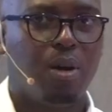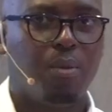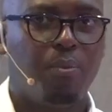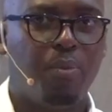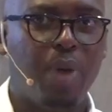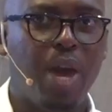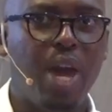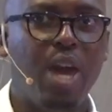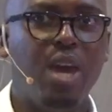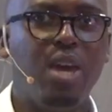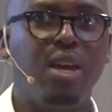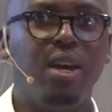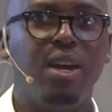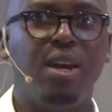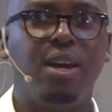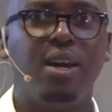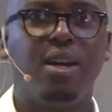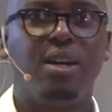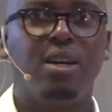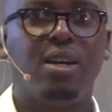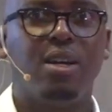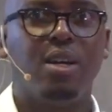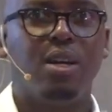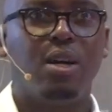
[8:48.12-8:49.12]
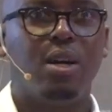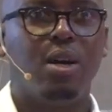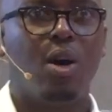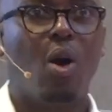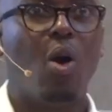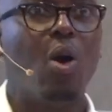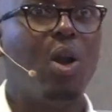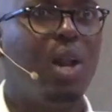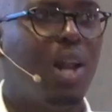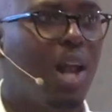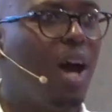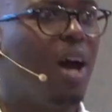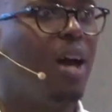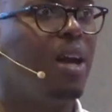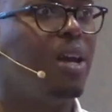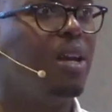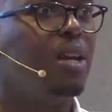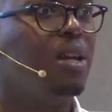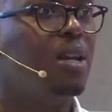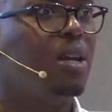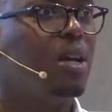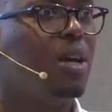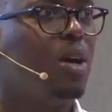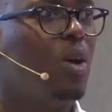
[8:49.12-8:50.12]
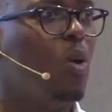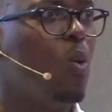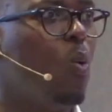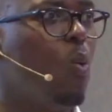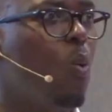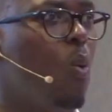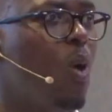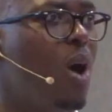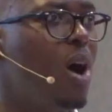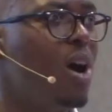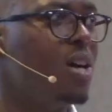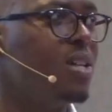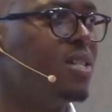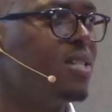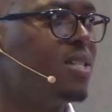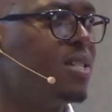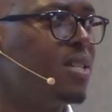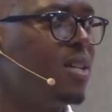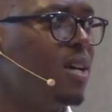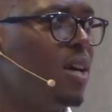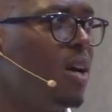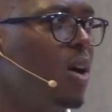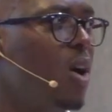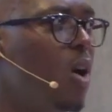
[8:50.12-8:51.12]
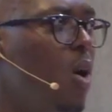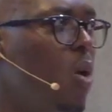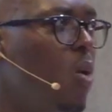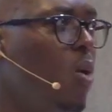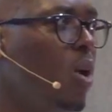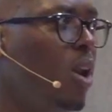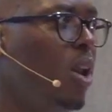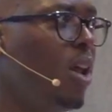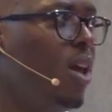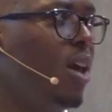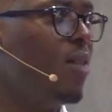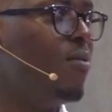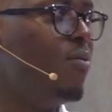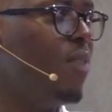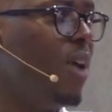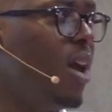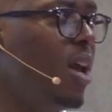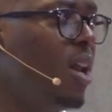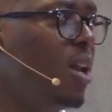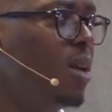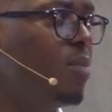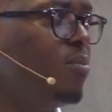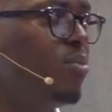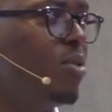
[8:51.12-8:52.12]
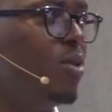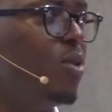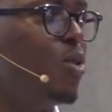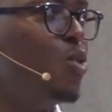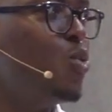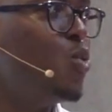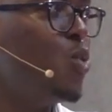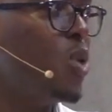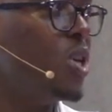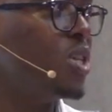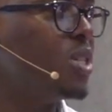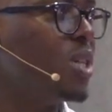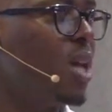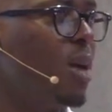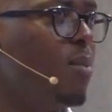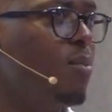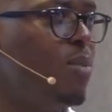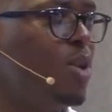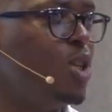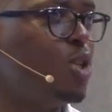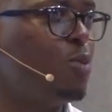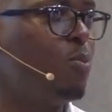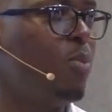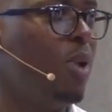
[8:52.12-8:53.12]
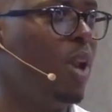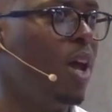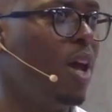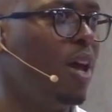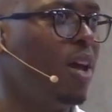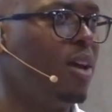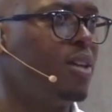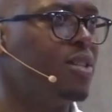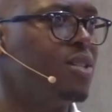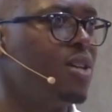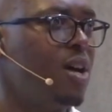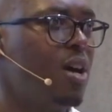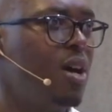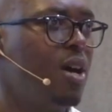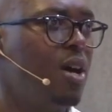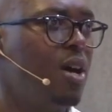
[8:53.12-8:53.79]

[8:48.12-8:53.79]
paying online was only available to established players,